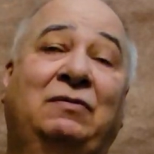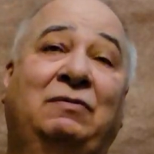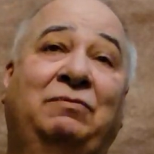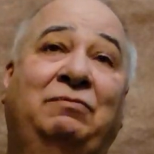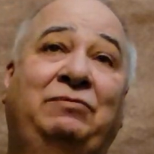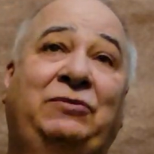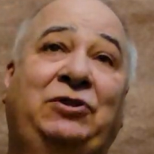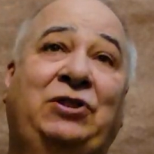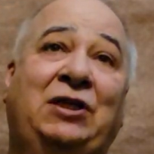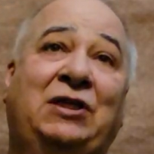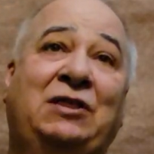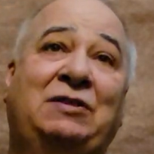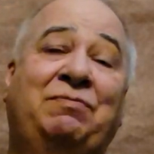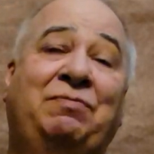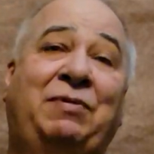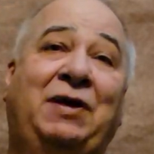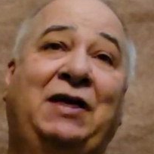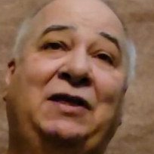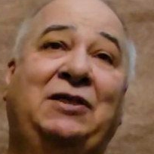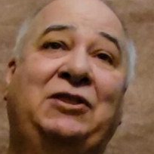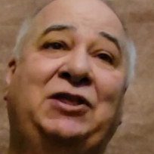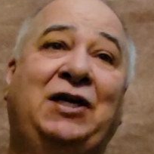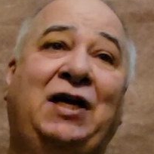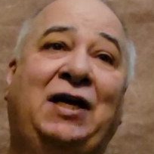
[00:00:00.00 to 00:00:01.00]
just
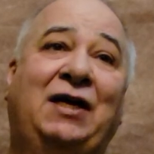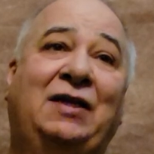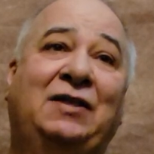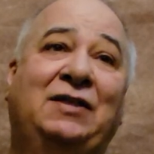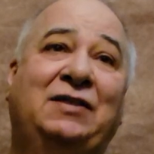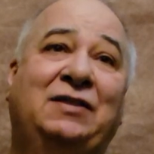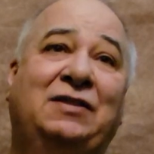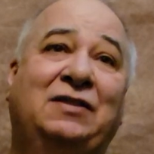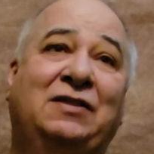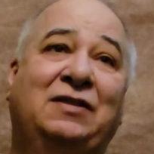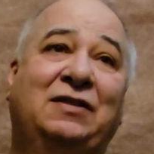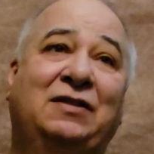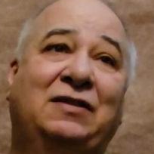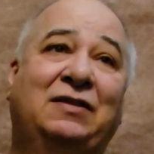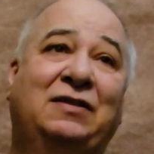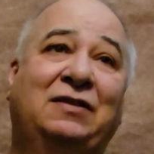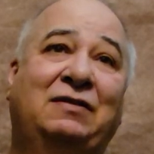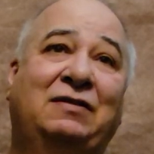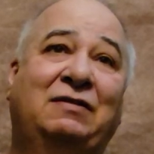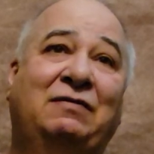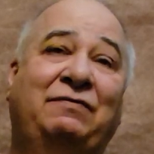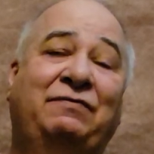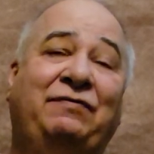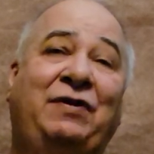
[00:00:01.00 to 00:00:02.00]
by chance
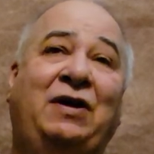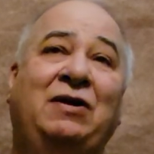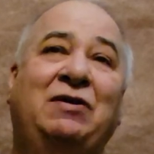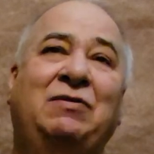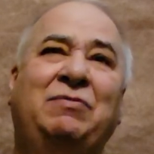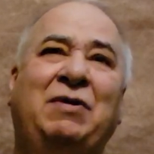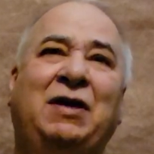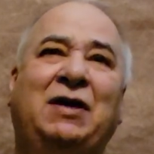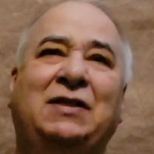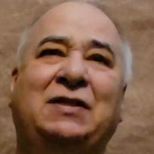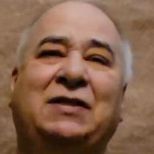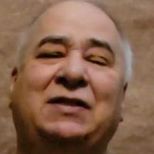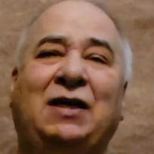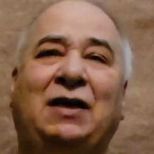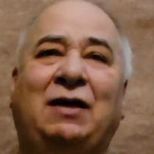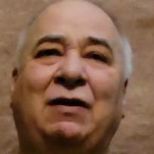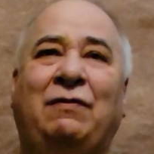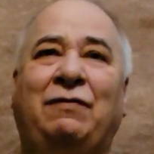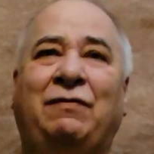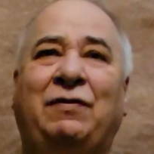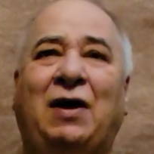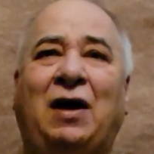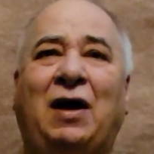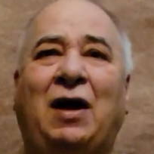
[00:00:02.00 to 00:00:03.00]
found
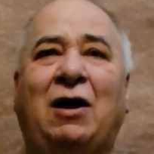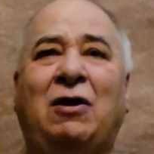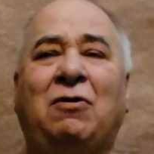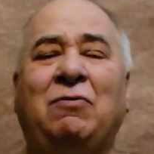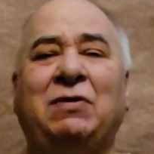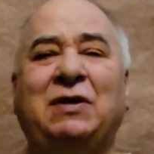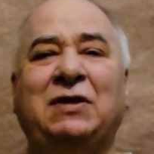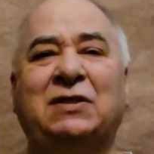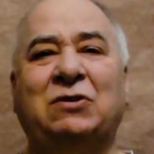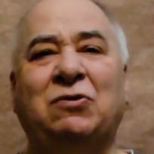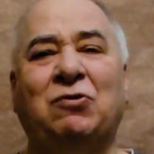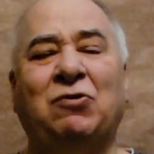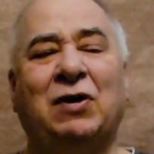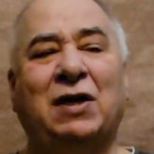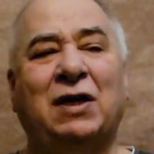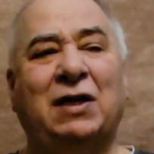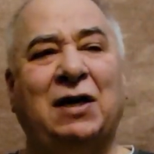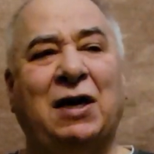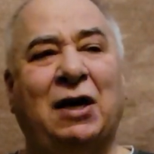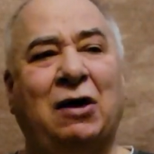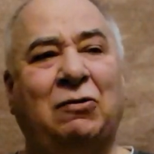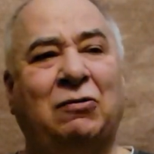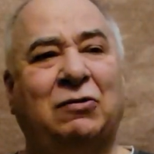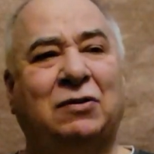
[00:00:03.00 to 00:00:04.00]
myself always
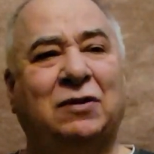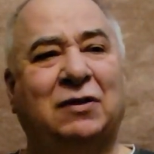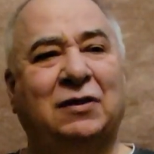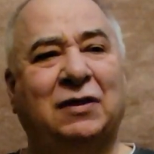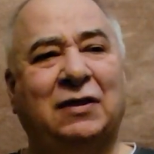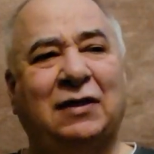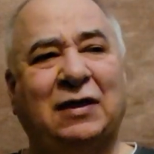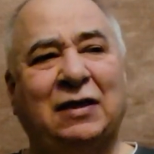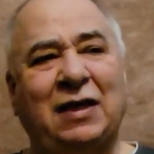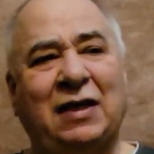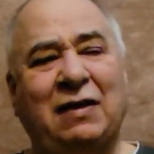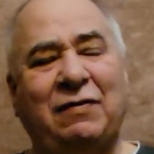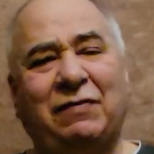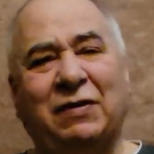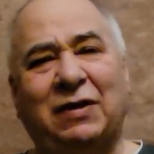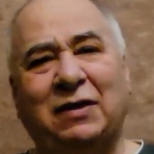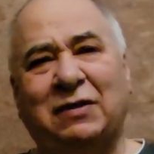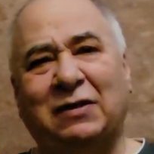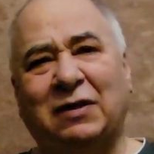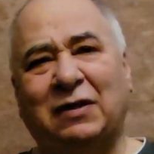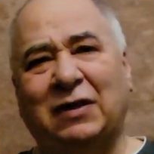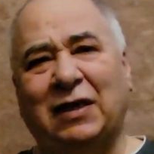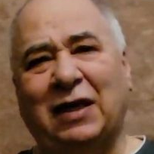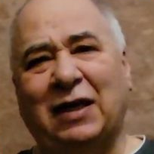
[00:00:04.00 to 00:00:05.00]
going out,
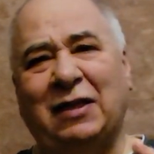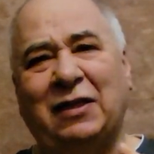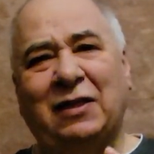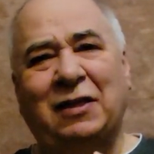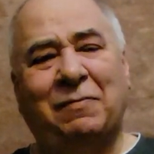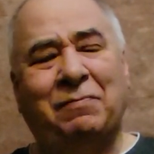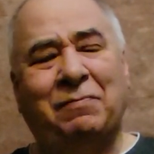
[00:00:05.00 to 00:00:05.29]
even in the